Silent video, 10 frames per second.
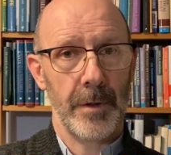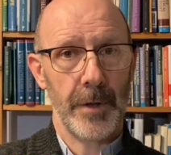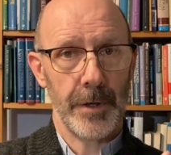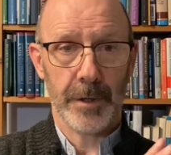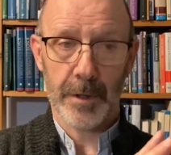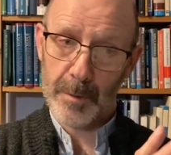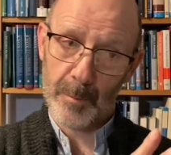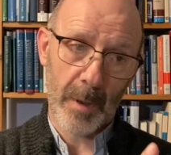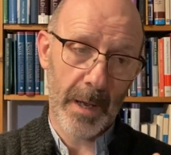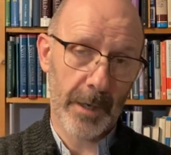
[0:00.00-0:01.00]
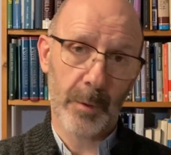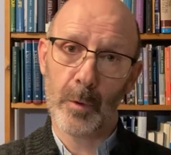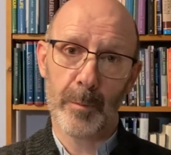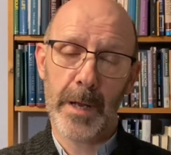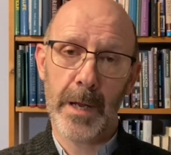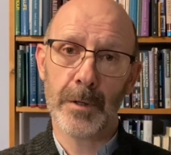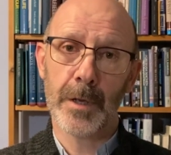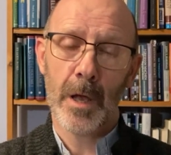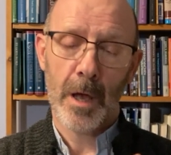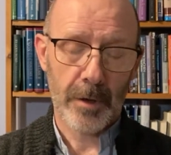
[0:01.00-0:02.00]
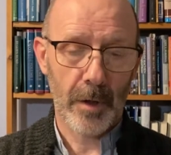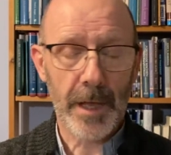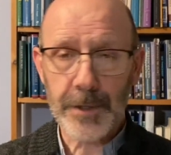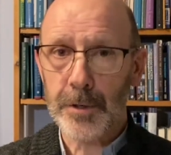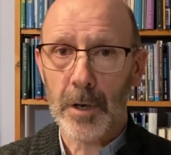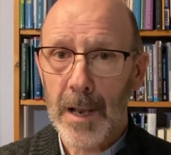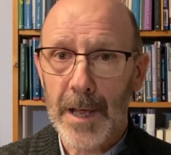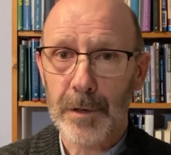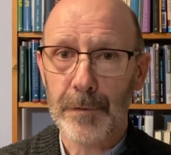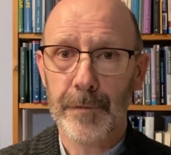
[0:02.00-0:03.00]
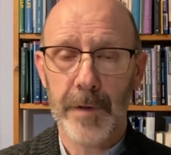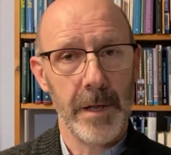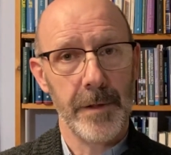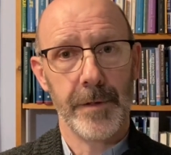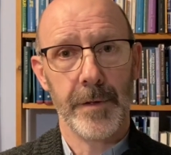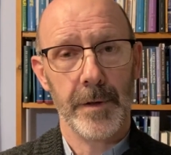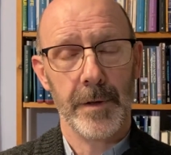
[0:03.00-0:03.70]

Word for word: that my aunt will be healed. Now, that's not a lack of faith.